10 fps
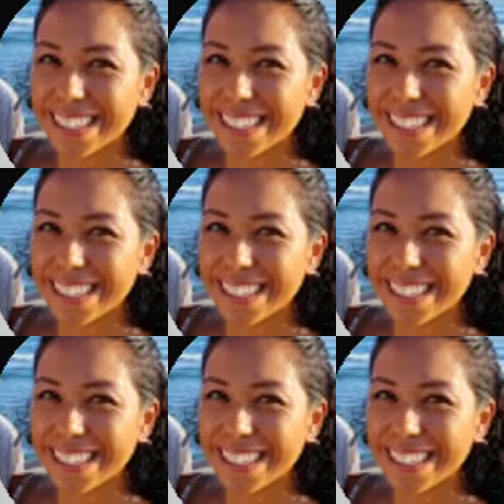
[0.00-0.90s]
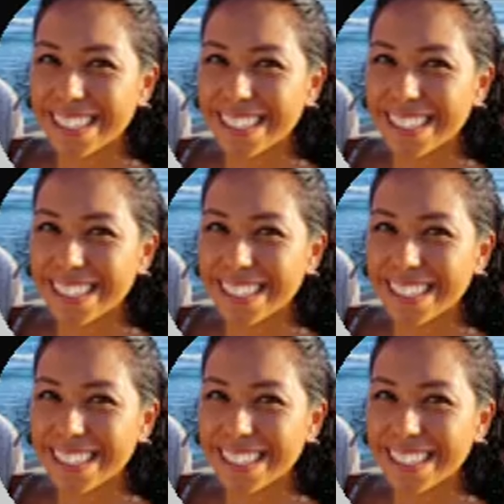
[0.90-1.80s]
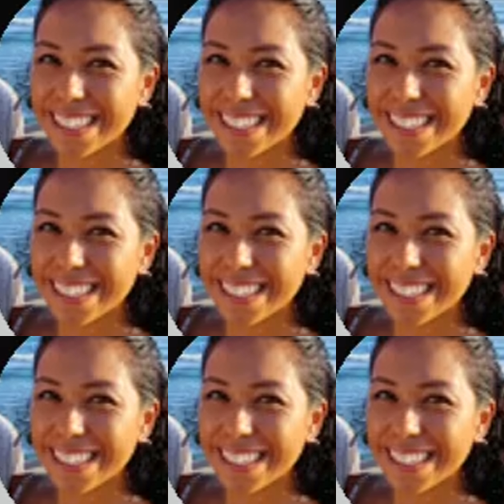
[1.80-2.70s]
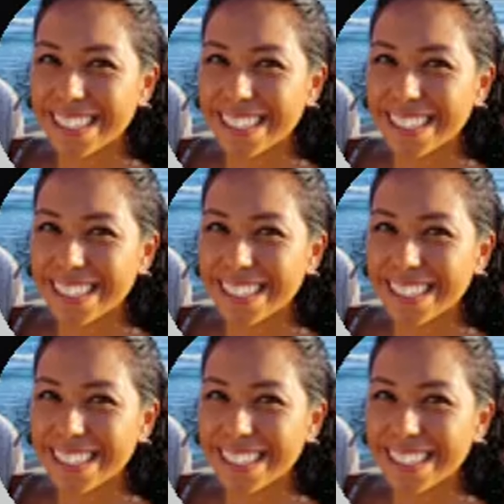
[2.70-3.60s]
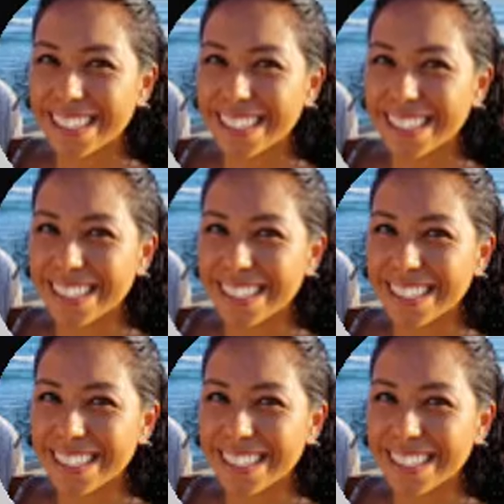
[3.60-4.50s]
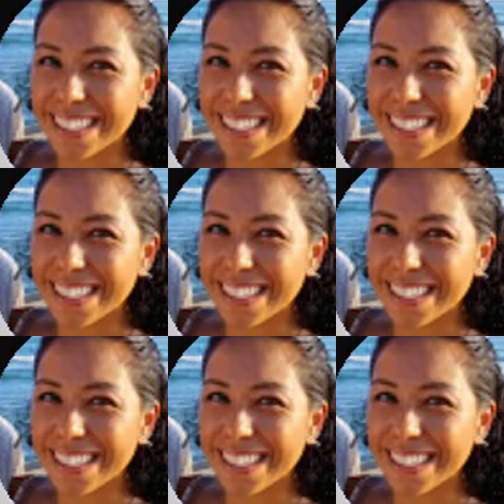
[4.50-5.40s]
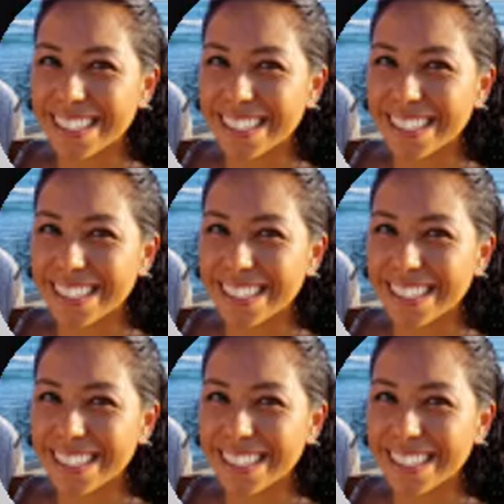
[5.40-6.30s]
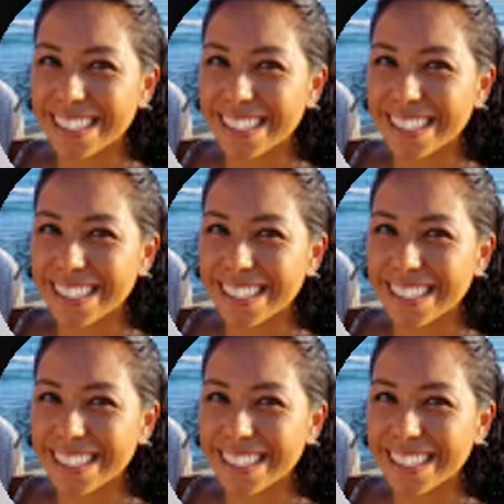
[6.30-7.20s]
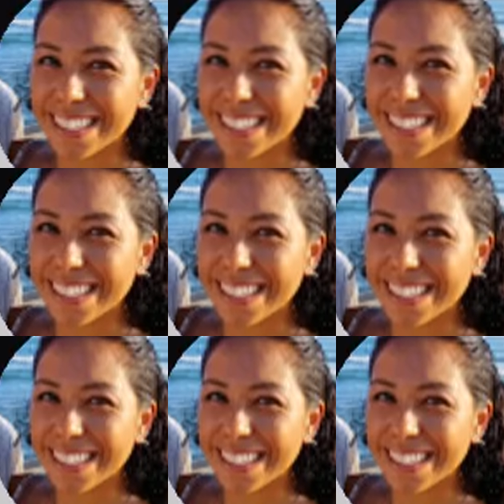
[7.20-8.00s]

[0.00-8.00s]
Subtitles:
[no speech]